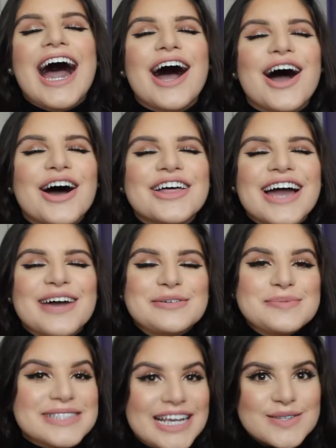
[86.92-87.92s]

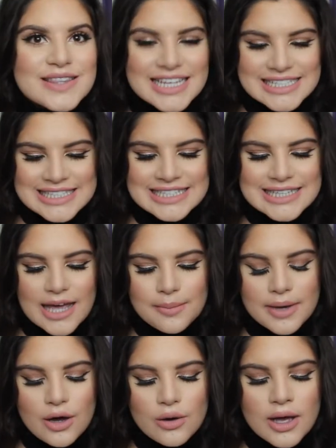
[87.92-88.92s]
I'm obsessed with these. These
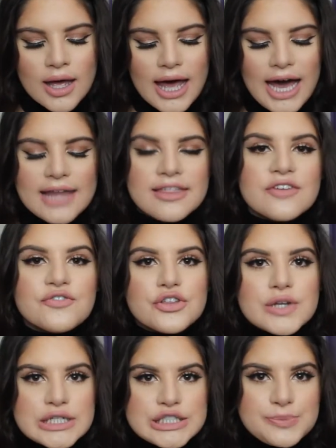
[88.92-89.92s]
came out, I think, for
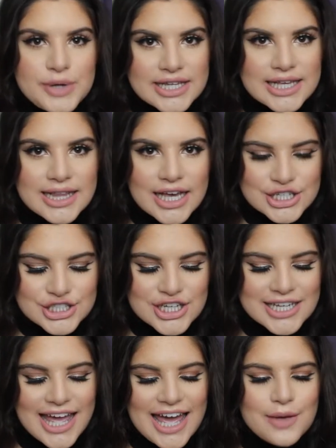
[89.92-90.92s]
their spring
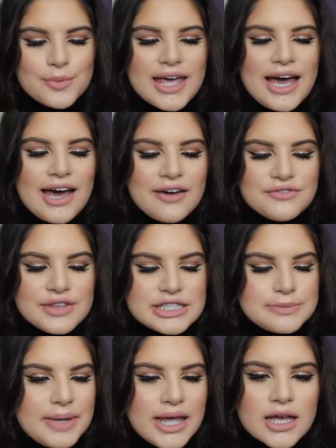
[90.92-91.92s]
collection, and we have
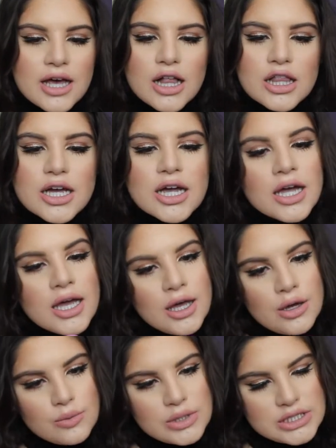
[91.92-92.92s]
this pink color.
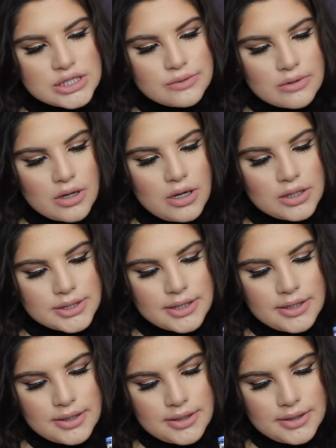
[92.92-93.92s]
What's this one called?
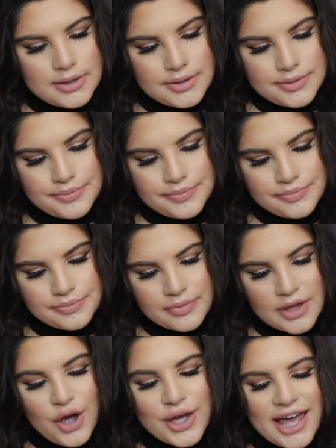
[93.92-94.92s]

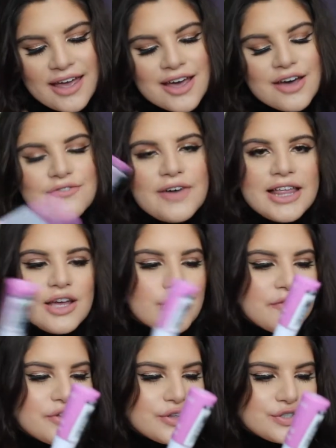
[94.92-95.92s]
Okay, Violet
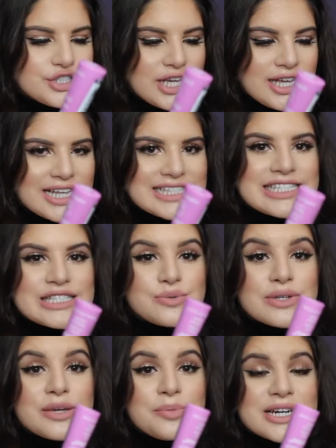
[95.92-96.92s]
Revolution. It's this
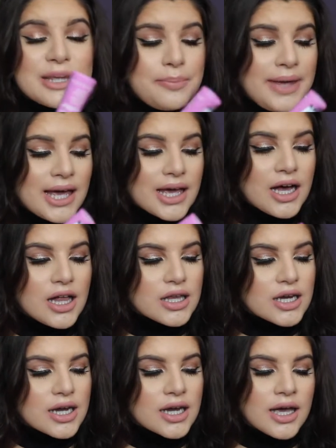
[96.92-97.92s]
really pretty pink
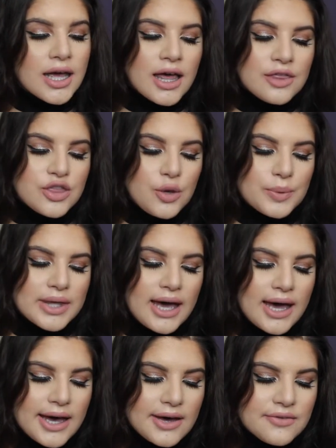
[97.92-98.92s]
color. Then we
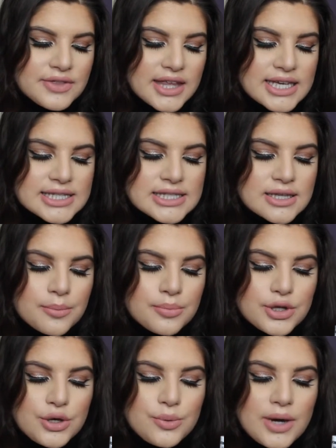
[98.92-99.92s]
have this
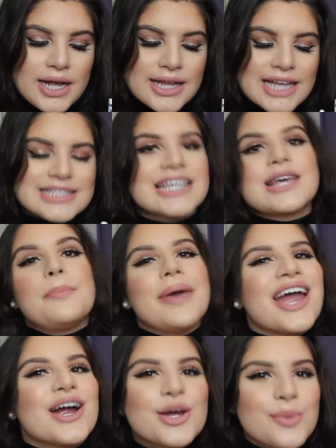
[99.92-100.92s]
blue one. It's like a
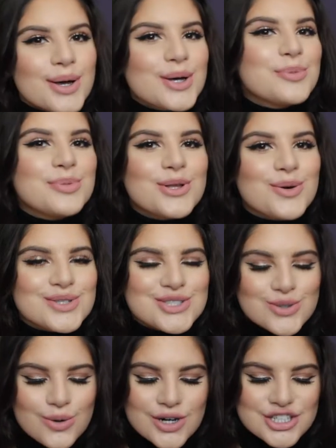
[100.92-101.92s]
periwinkle blue.
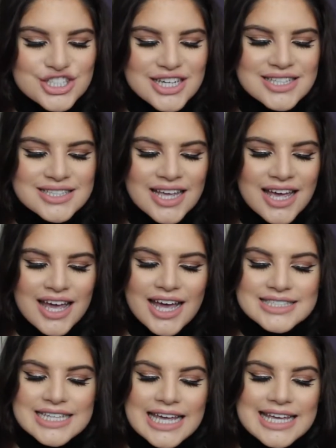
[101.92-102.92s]
It's gorgeous.
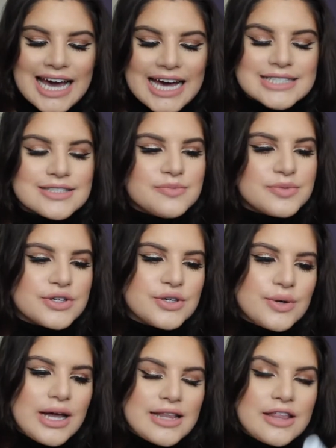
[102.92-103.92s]
It's a cast of
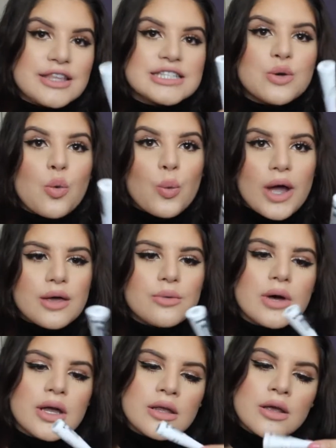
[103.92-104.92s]
blue, and then this white
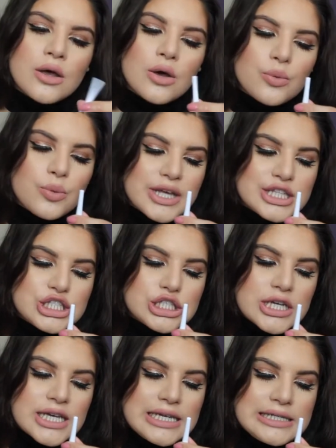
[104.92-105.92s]
one,
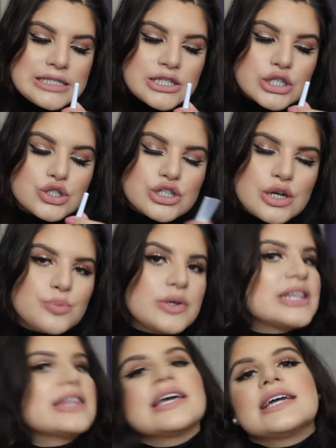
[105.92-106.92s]
which is trim
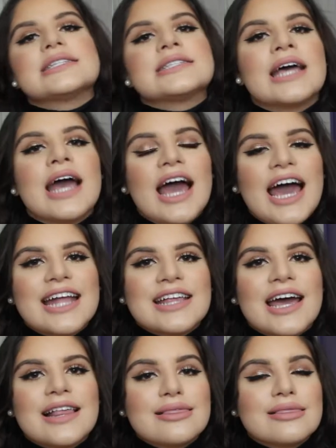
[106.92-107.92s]
with lace. And
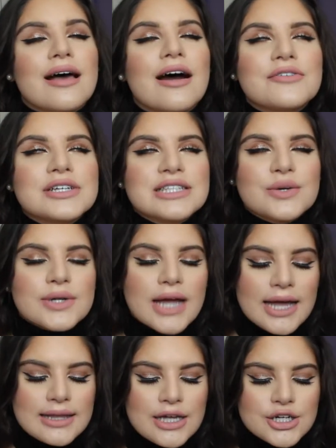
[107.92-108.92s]
I love these liquid
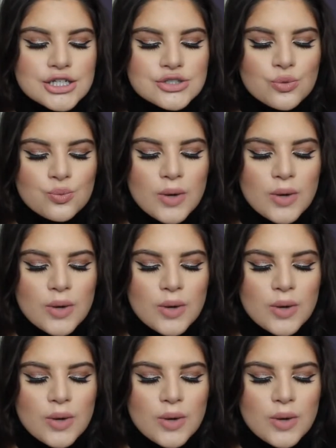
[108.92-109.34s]
eyeliners.